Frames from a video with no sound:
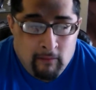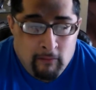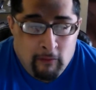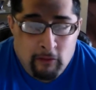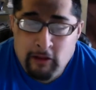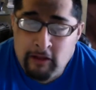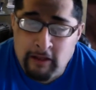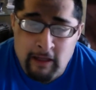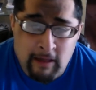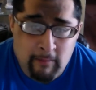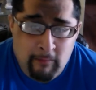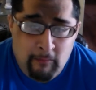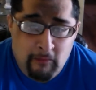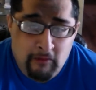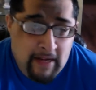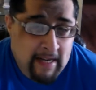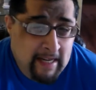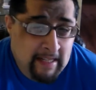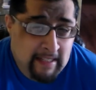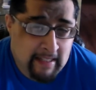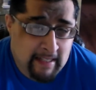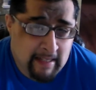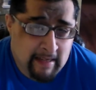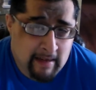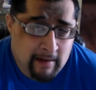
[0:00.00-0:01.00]
For some
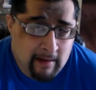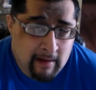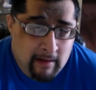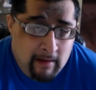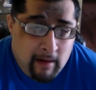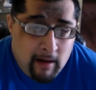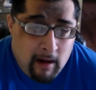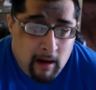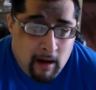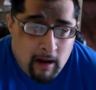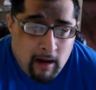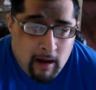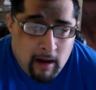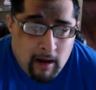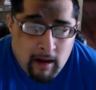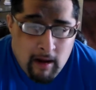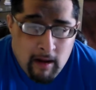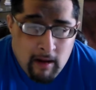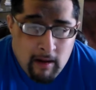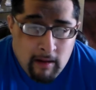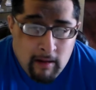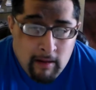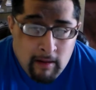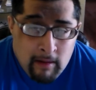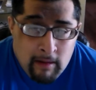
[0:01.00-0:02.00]
reason,
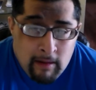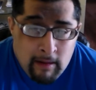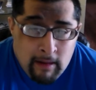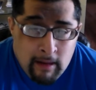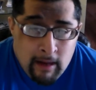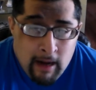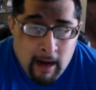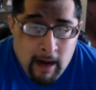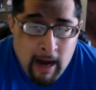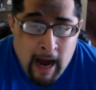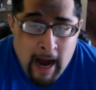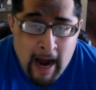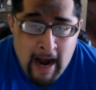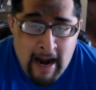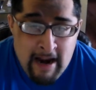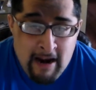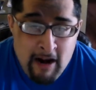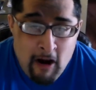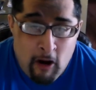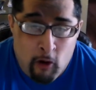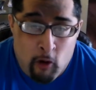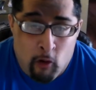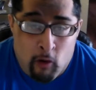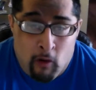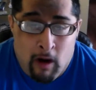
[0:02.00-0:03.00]
I
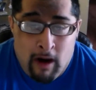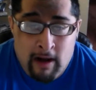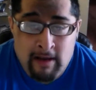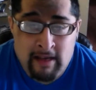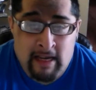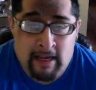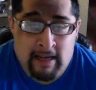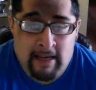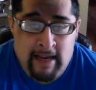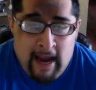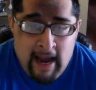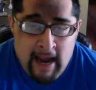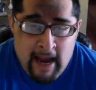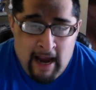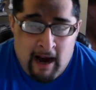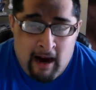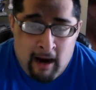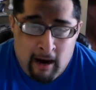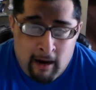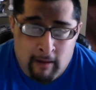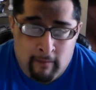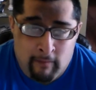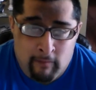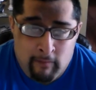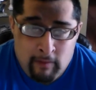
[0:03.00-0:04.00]
know on the day
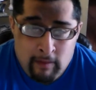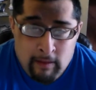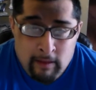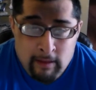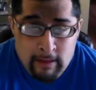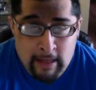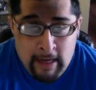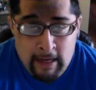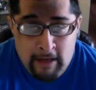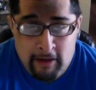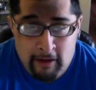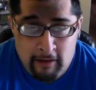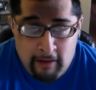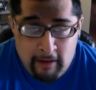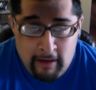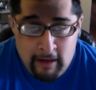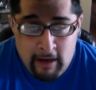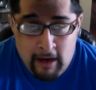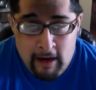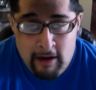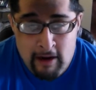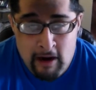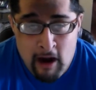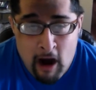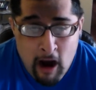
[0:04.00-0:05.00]
of that they're
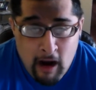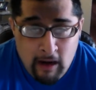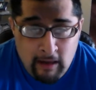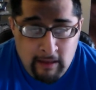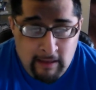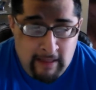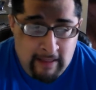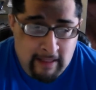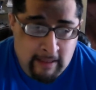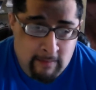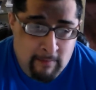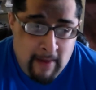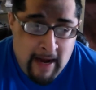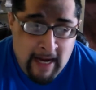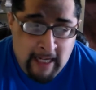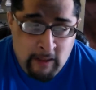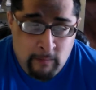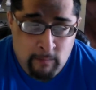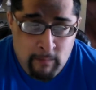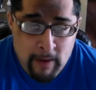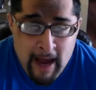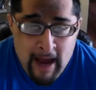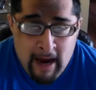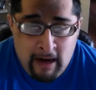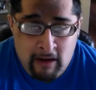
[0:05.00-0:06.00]
gonna knock this
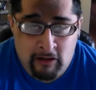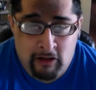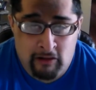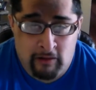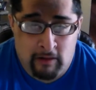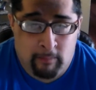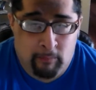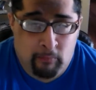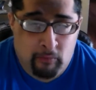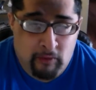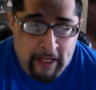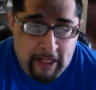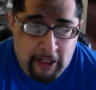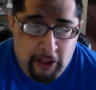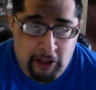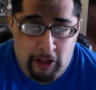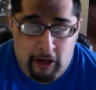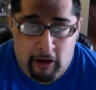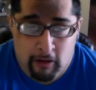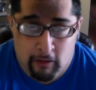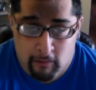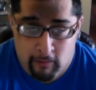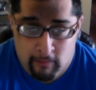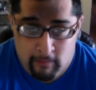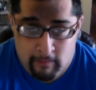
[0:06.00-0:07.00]
match back to the
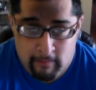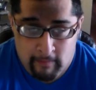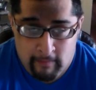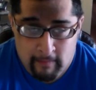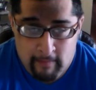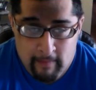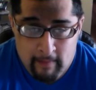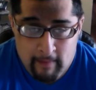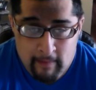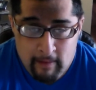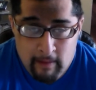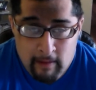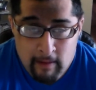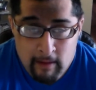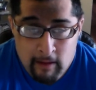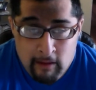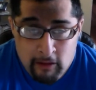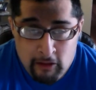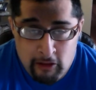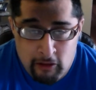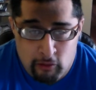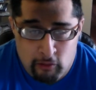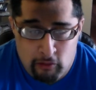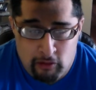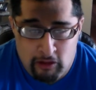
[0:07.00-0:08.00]
pre-show
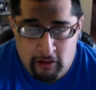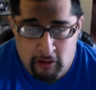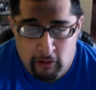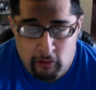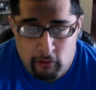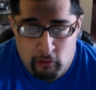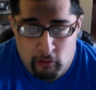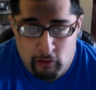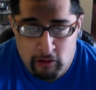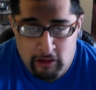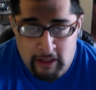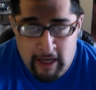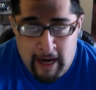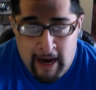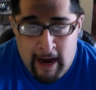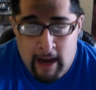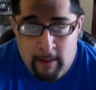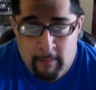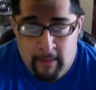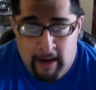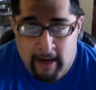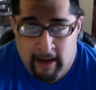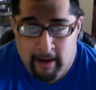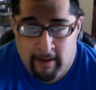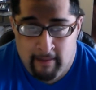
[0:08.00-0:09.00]
due to
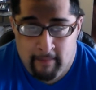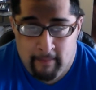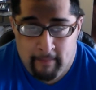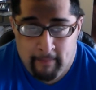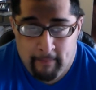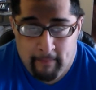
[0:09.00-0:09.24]
timing.